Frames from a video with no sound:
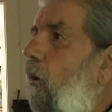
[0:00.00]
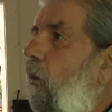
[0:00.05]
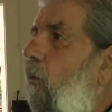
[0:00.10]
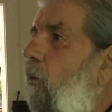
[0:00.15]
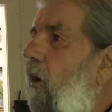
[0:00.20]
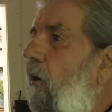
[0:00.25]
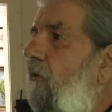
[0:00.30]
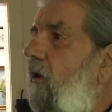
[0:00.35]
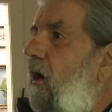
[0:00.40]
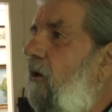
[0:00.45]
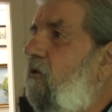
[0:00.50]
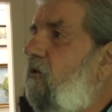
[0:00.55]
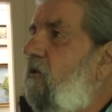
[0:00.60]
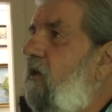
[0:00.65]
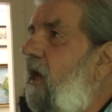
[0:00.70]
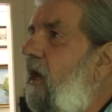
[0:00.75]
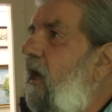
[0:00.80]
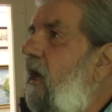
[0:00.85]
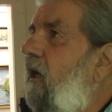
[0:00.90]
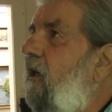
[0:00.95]
where else
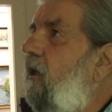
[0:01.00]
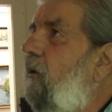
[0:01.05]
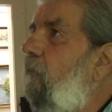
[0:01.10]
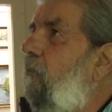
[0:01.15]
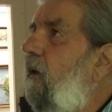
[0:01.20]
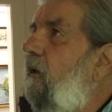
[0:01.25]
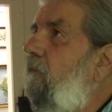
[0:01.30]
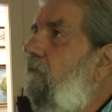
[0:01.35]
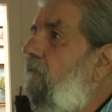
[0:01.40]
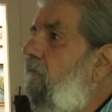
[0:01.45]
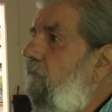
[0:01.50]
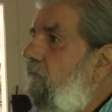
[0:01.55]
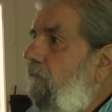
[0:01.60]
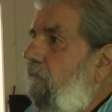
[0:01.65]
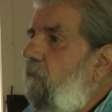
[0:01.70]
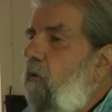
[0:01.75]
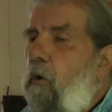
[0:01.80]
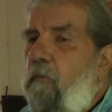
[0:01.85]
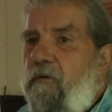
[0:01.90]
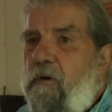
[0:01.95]
to hang it but
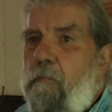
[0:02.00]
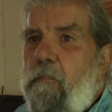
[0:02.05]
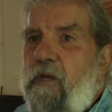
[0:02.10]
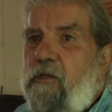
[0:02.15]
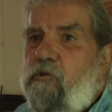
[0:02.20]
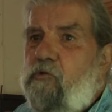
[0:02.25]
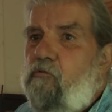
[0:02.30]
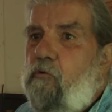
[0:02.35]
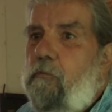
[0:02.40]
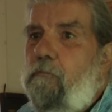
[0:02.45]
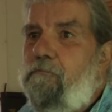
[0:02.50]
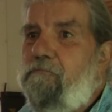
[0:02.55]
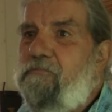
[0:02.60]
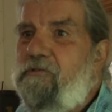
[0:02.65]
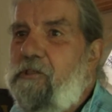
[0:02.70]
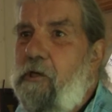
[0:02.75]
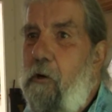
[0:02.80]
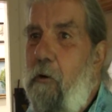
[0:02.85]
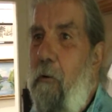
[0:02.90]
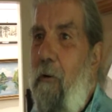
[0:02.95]
over the men's room.
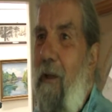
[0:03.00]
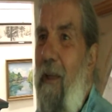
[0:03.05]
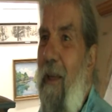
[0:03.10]
So